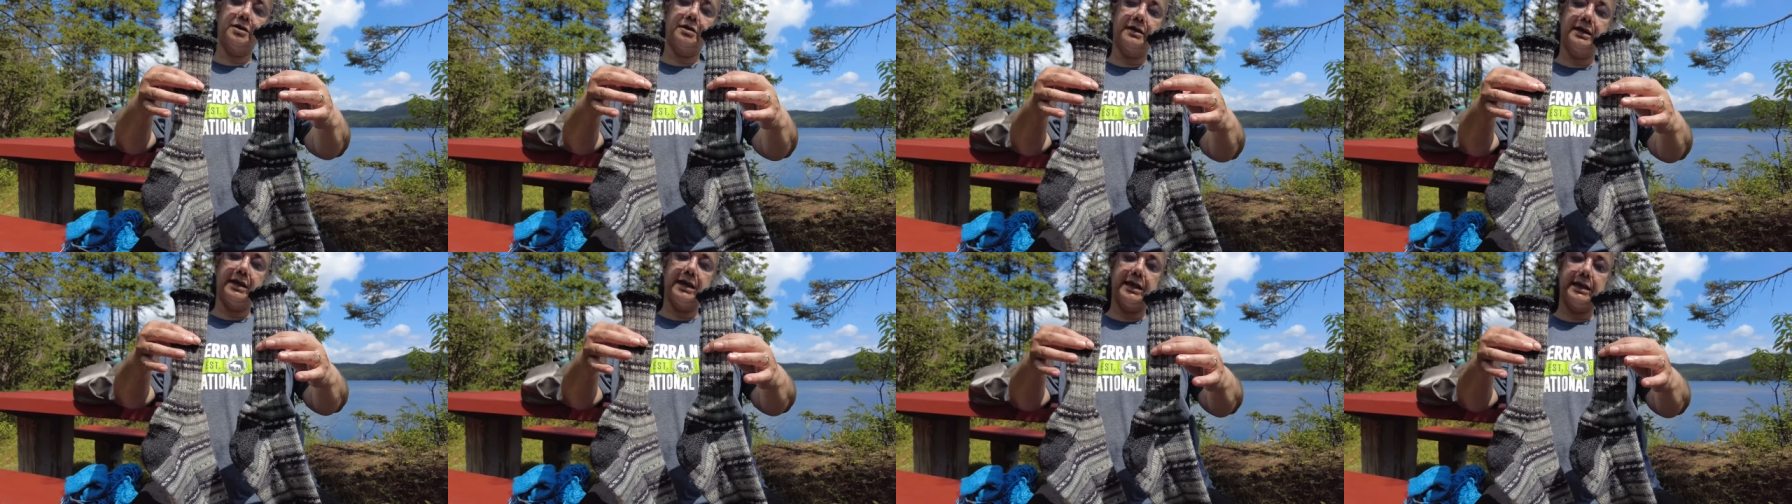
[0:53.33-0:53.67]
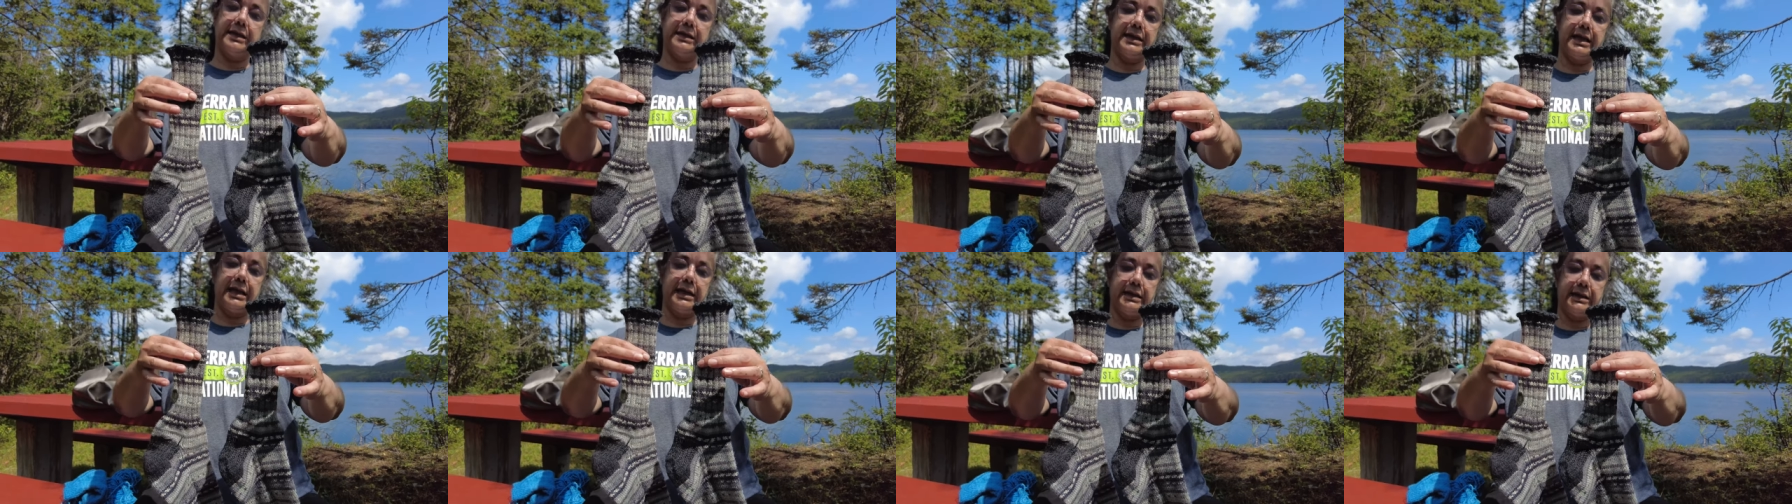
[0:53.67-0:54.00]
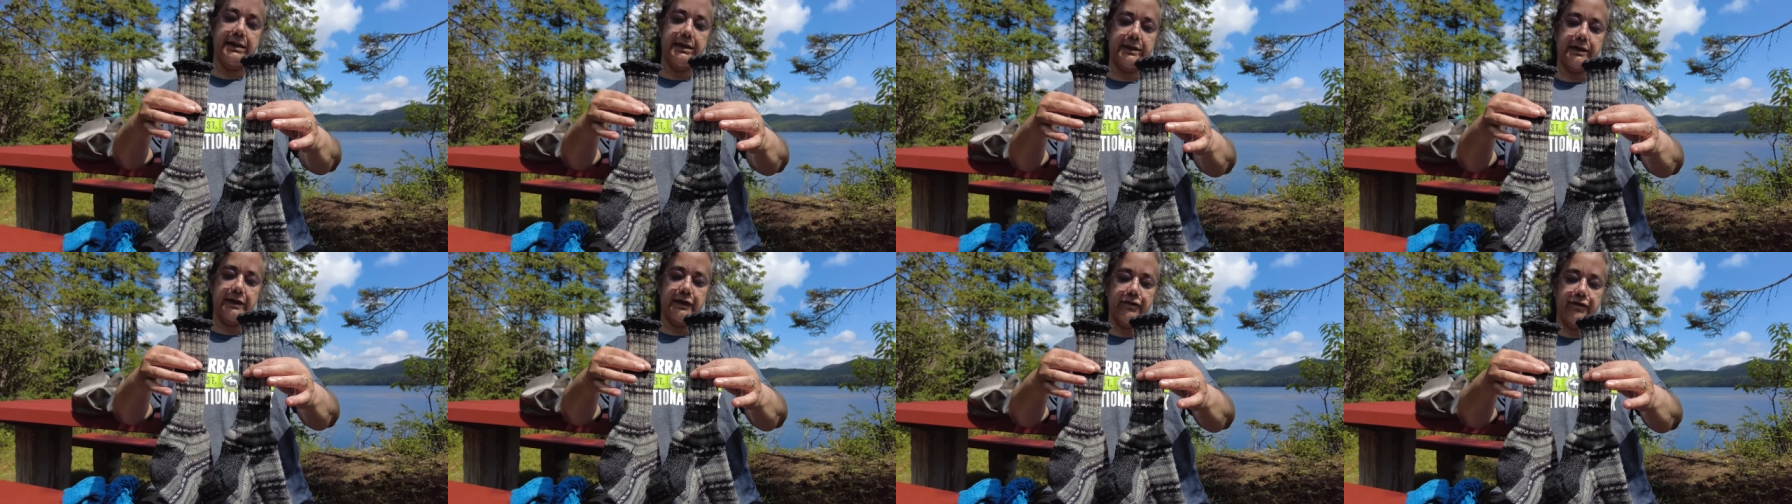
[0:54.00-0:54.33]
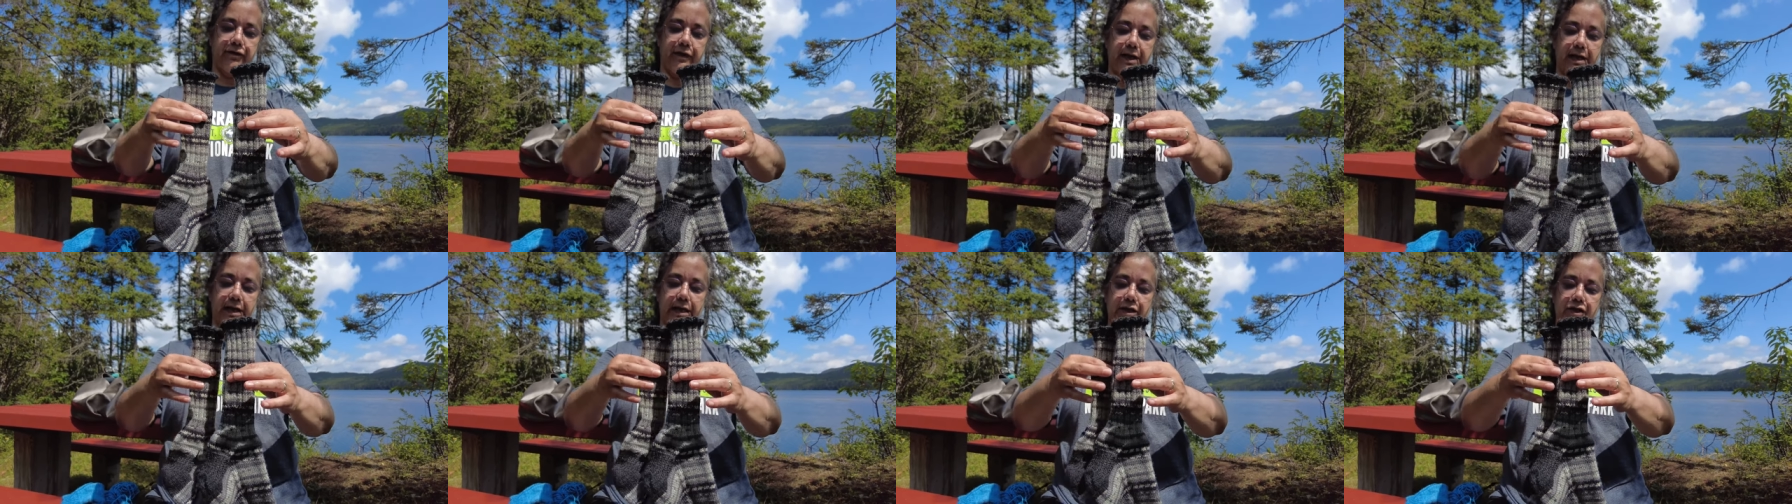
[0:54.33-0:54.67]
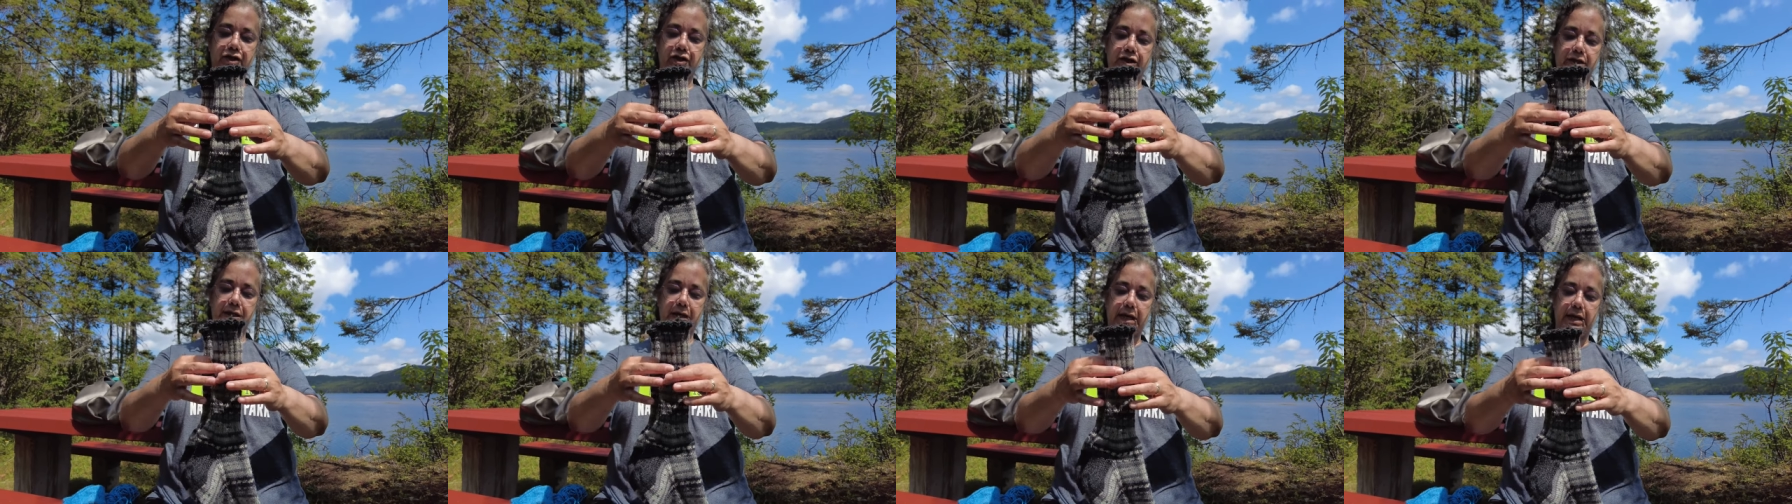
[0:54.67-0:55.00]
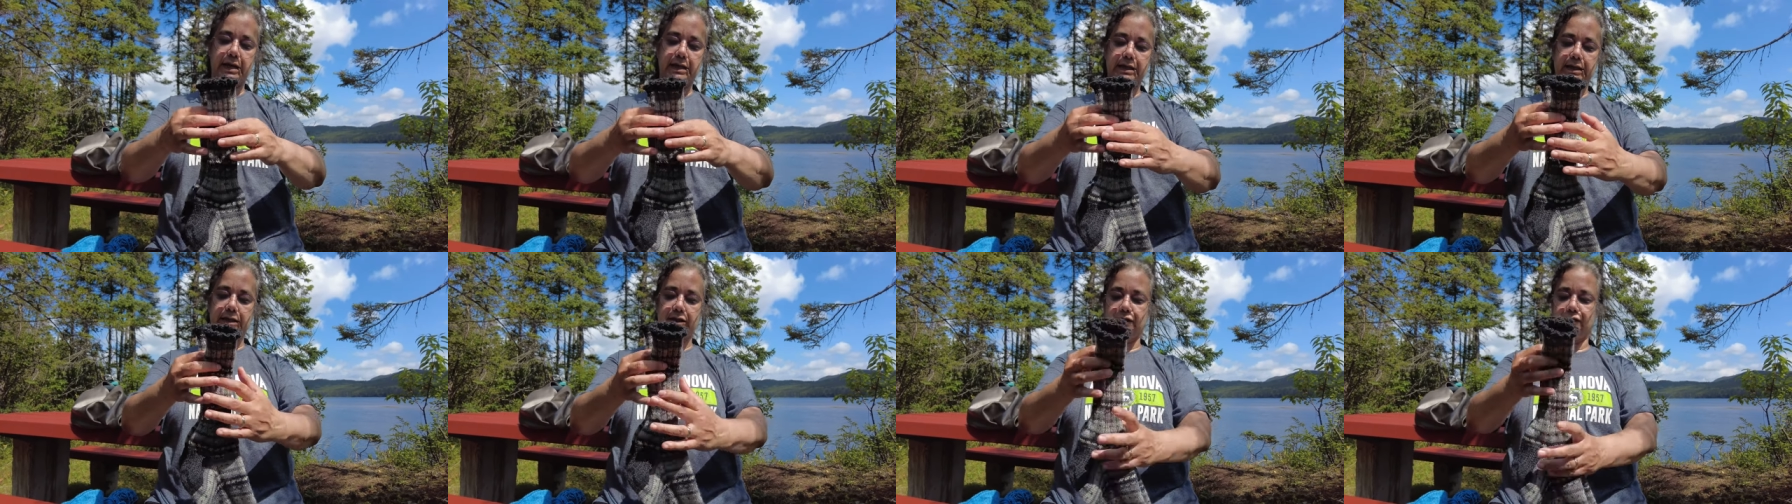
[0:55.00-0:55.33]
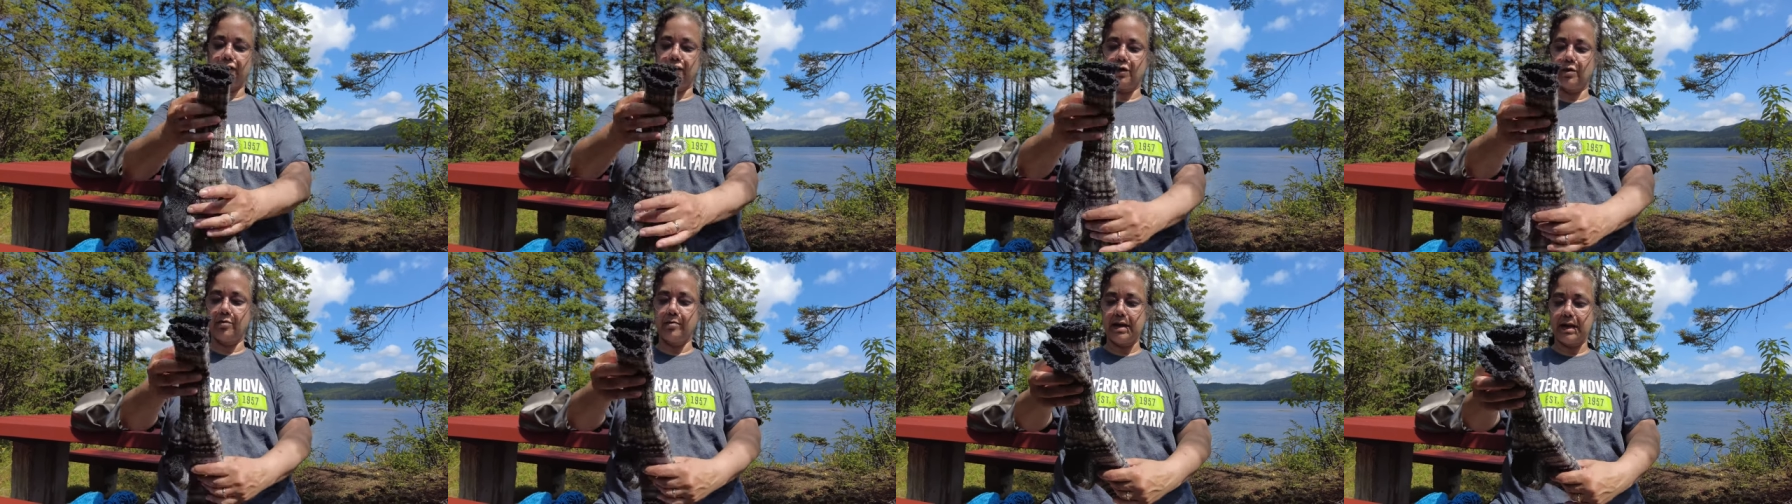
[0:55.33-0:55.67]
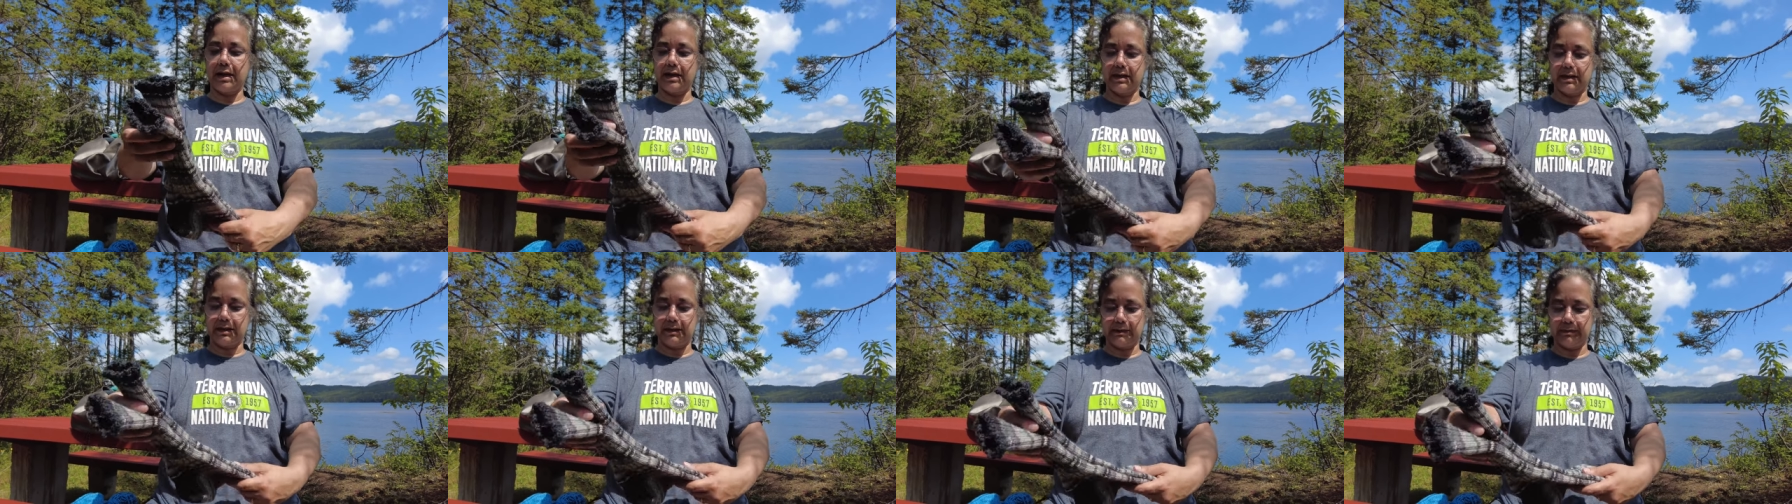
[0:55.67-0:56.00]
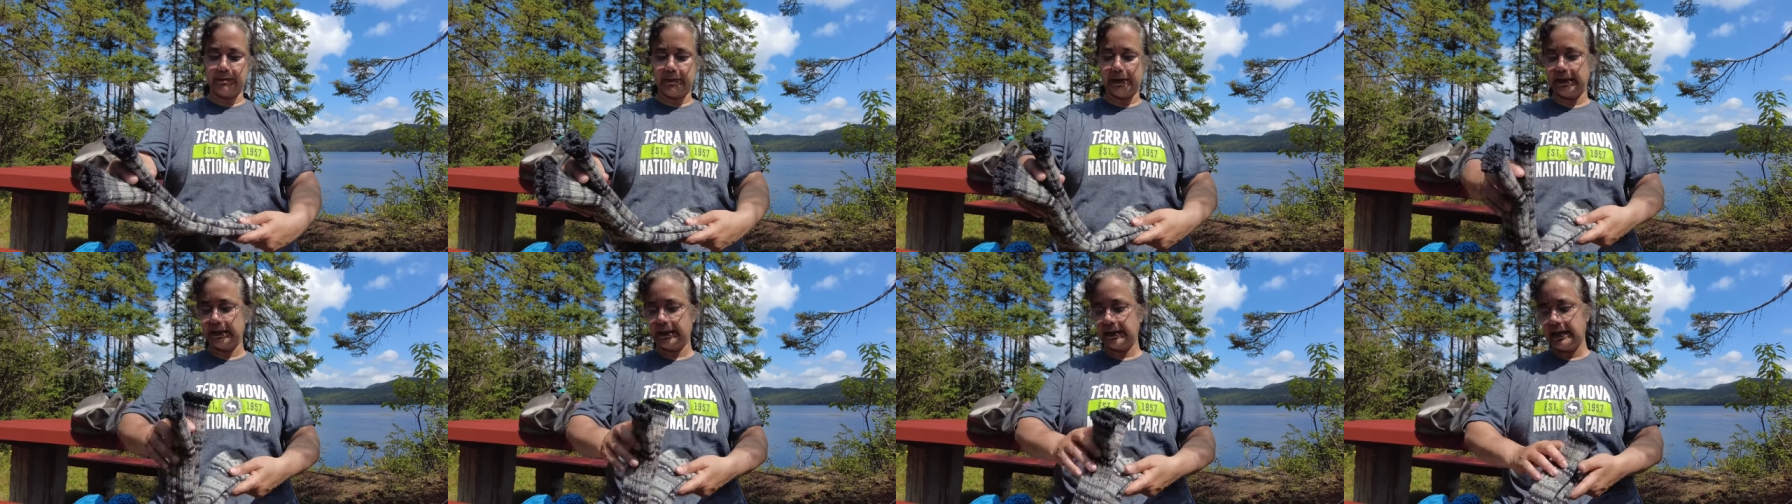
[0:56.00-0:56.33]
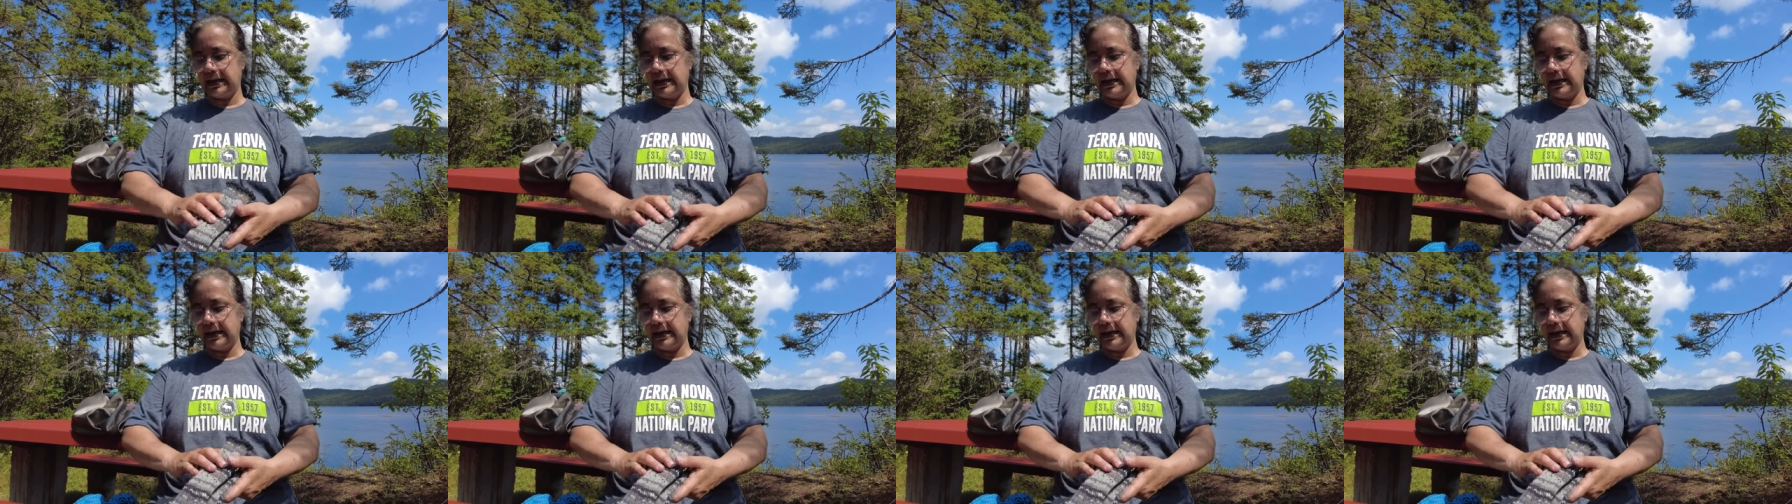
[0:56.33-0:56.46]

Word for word: on it and it's finished and it's for my husband.